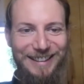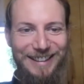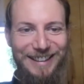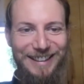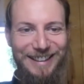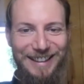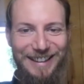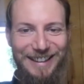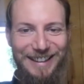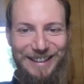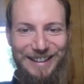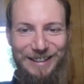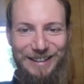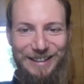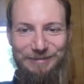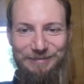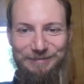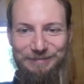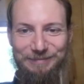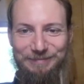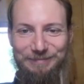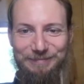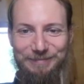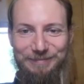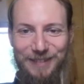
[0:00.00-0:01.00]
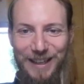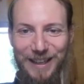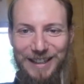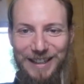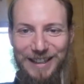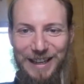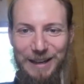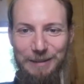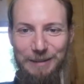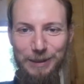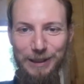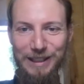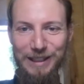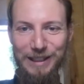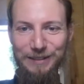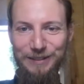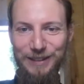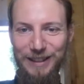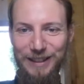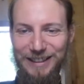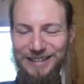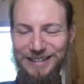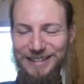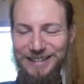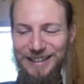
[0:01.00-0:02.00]
I can't believe
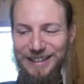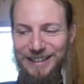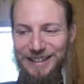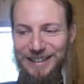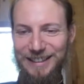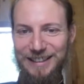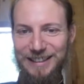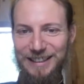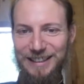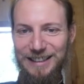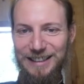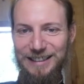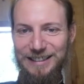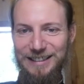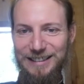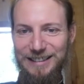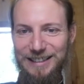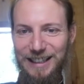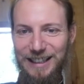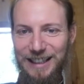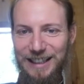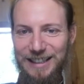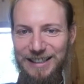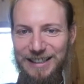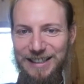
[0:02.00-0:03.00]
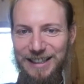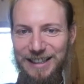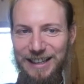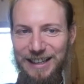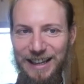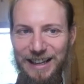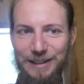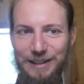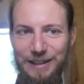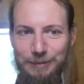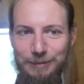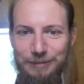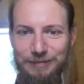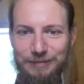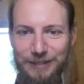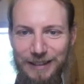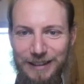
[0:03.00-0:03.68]
that indeed today is the day, and